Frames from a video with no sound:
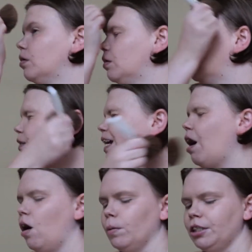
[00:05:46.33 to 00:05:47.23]
It's like I
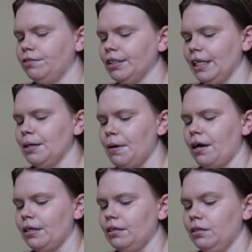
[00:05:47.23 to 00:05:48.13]
always forget about
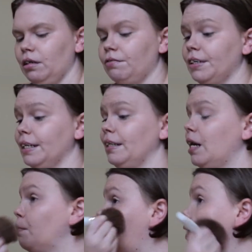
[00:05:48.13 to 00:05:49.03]
it. I forget that
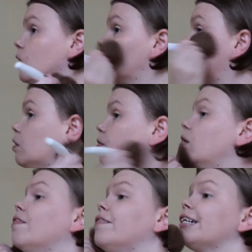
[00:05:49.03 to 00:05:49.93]
I'm out of stuff.
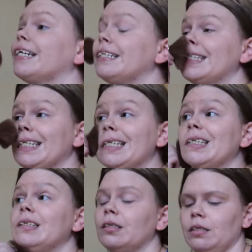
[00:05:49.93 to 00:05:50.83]
I forget to get it
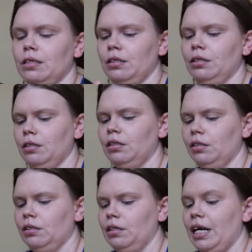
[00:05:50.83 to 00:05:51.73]

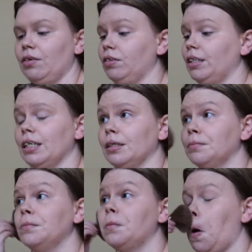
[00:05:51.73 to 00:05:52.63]
every time.
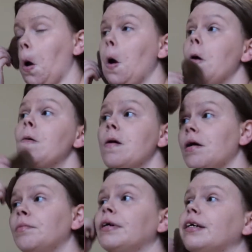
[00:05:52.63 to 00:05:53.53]

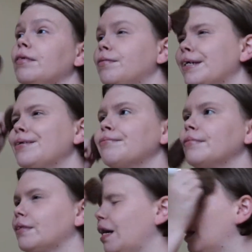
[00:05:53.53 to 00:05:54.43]
I'm like, well,
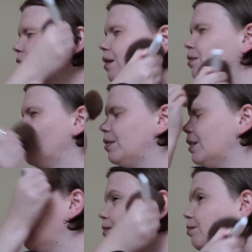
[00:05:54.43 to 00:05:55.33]
I don't
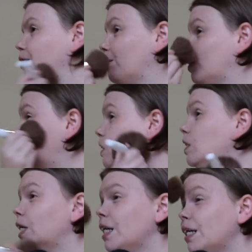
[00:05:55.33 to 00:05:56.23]
need to
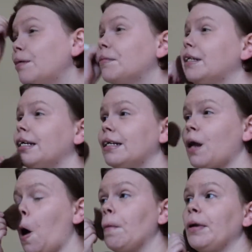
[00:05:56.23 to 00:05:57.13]
get it. But then
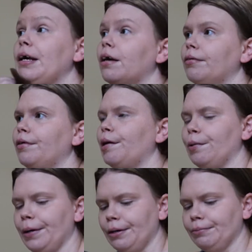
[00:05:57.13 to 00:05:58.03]
I'm like, oh
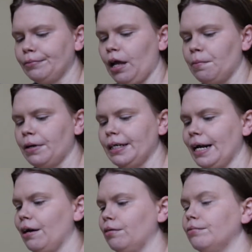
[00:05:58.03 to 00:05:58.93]
well, I'm running
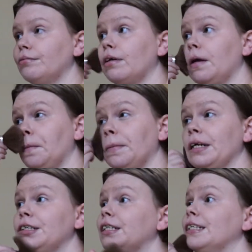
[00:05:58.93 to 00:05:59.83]
out. But I
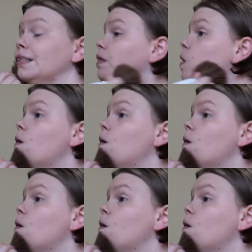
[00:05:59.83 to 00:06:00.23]
should get it.